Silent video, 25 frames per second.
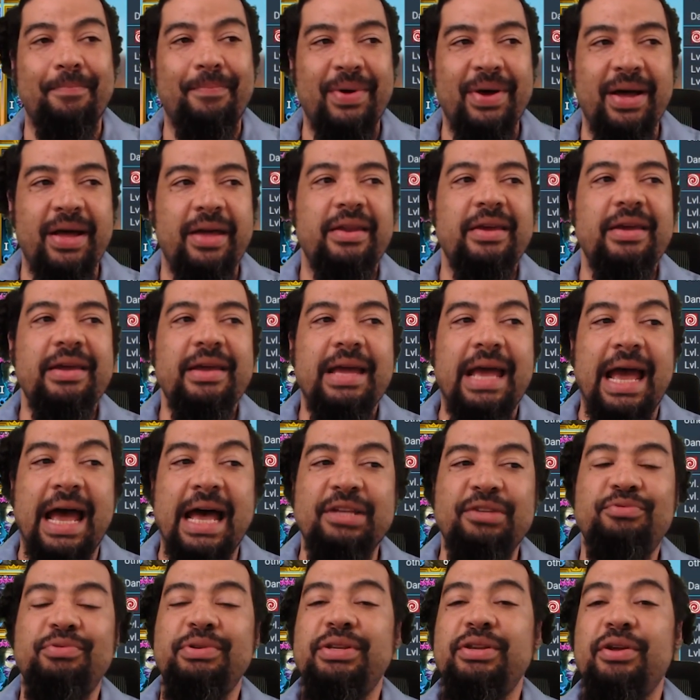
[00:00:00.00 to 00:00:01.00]
But
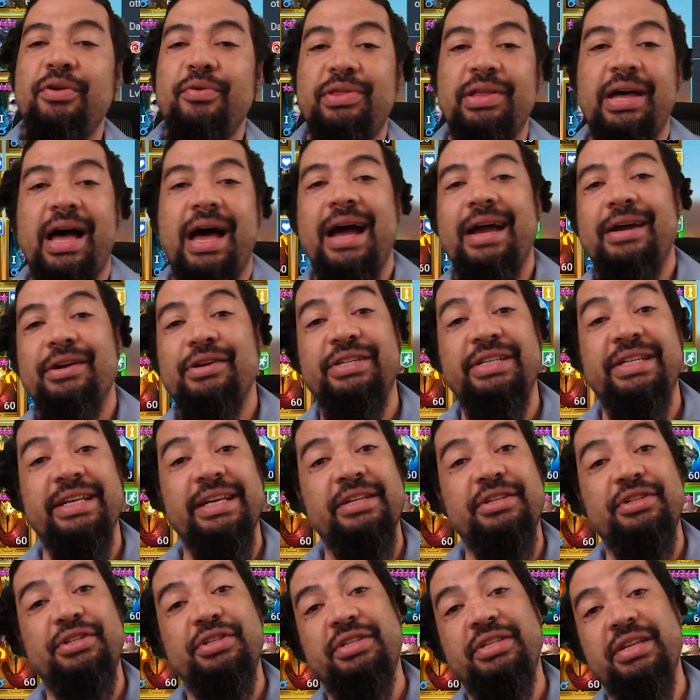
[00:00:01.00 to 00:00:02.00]
as we know, with the higher
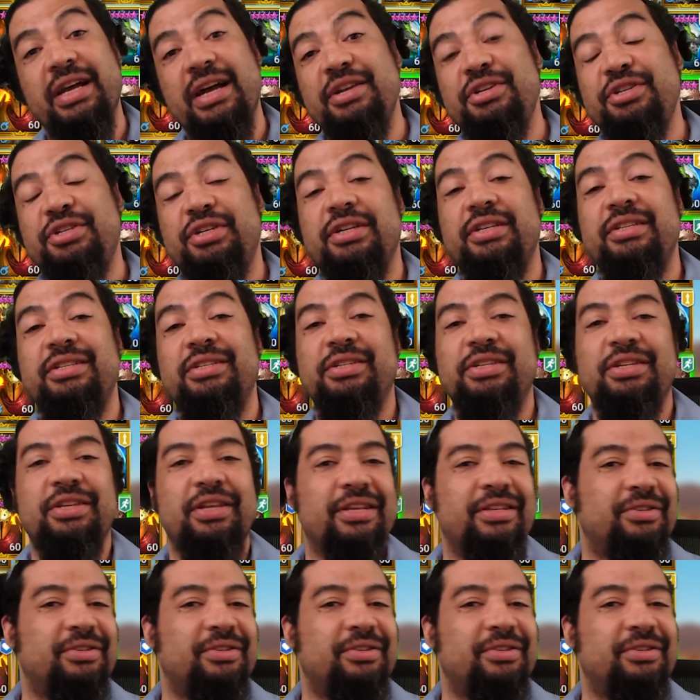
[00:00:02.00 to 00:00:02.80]
stage dungeons,